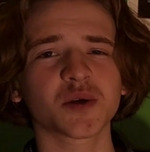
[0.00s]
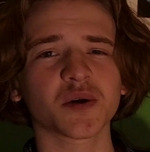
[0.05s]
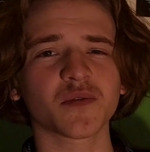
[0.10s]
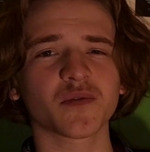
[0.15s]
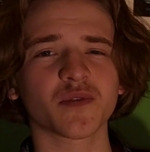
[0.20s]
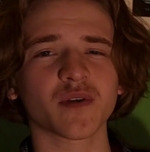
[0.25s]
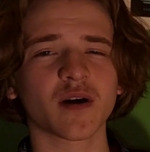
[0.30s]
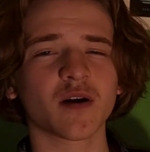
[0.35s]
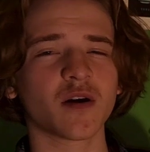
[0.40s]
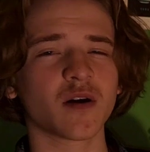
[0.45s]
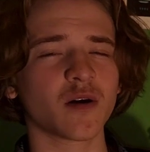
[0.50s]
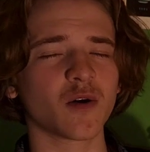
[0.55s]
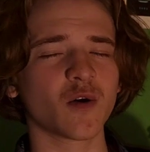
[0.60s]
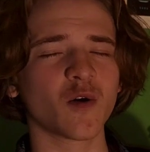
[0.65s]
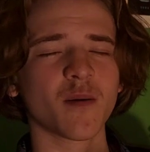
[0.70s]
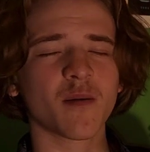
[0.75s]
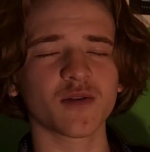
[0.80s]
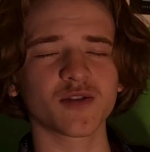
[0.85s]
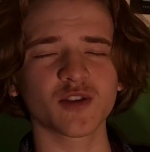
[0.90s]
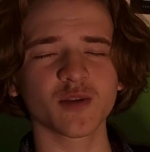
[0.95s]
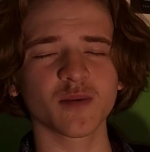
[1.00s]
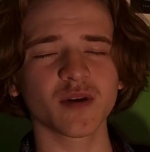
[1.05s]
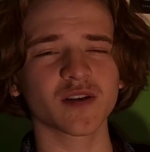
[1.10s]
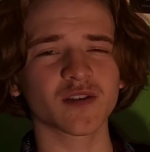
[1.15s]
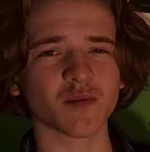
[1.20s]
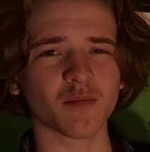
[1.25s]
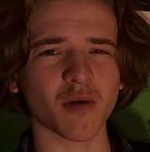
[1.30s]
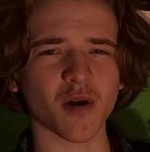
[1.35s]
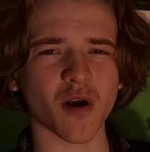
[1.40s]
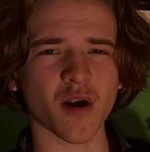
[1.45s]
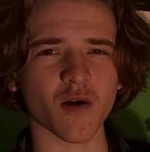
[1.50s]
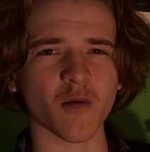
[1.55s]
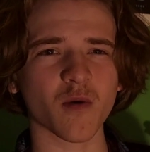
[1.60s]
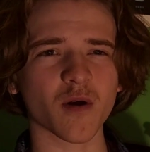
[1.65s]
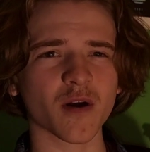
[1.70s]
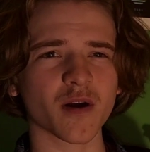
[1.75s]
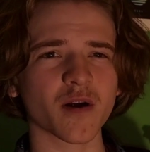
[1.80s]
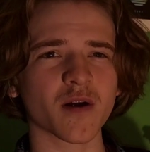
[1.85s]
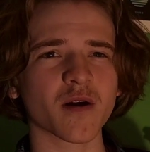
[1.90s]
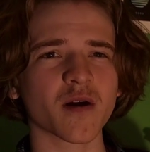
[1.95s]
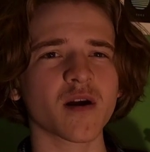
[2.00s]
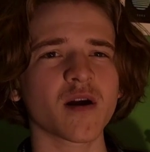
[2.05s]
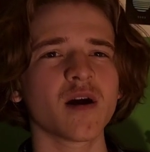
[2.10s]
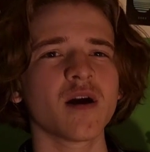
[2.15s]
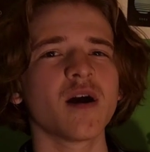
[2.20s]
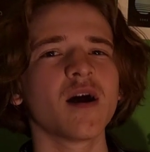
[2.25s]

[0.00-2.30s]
of who I'm assuming is a park worker